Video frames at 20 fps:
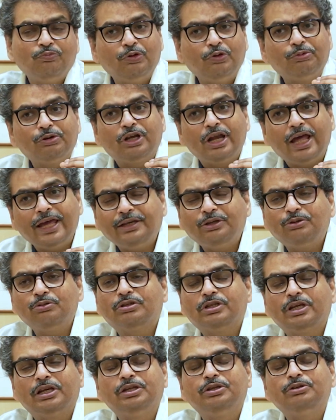We would like to
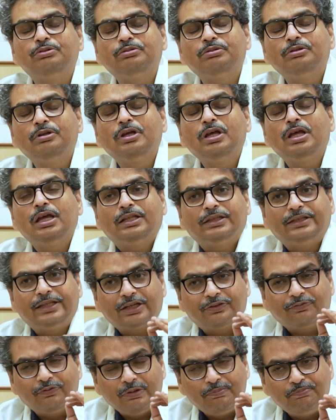tell you
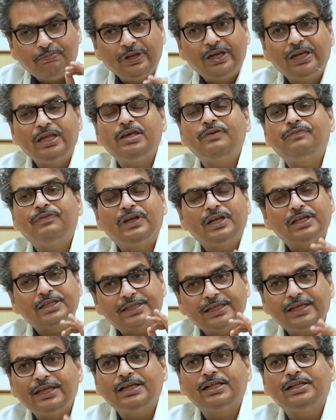that we believe in a
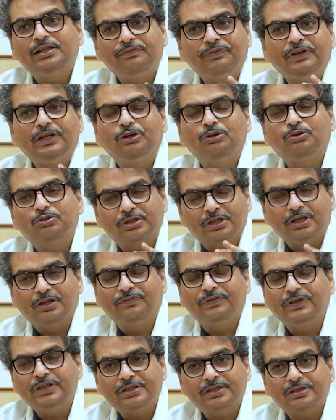single window
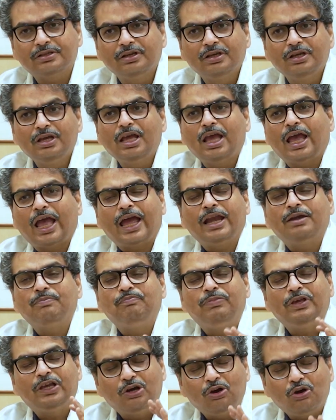service
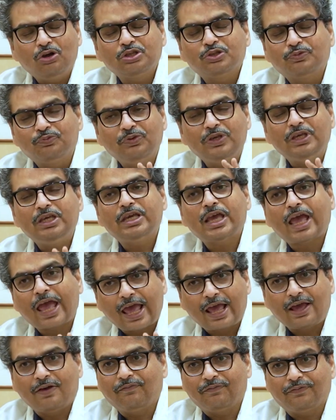and because we
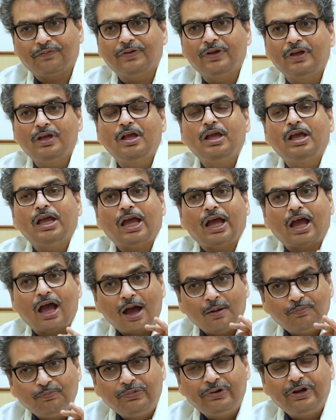have
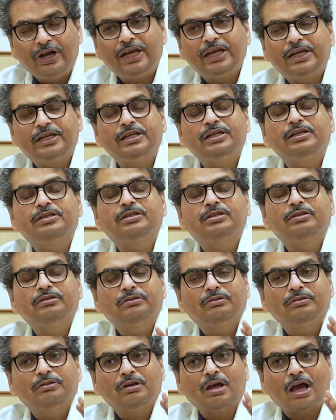upgraded
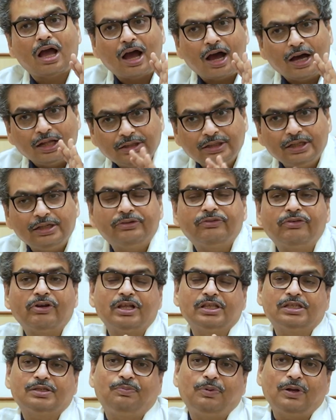other
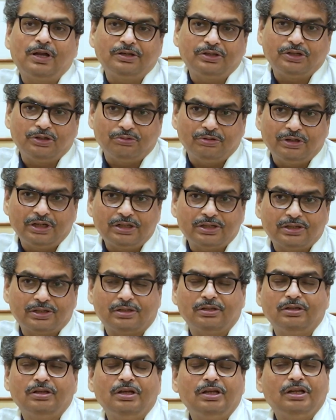transplant
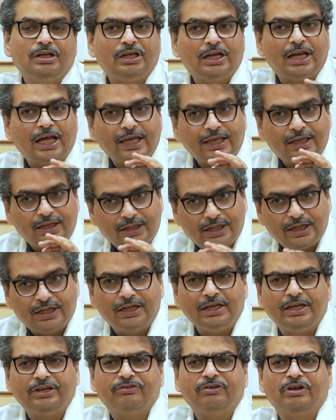units like
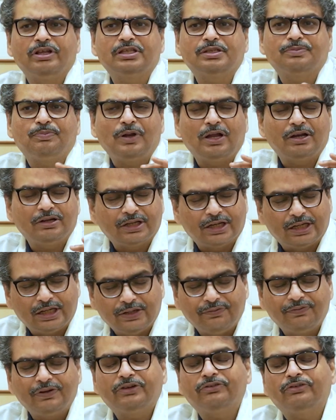kidney transplant and
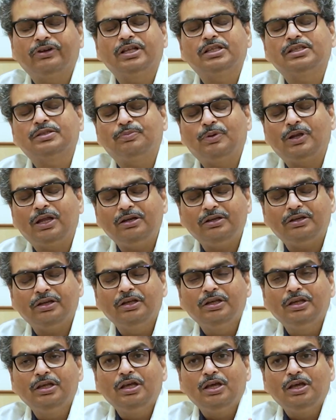liver transplant.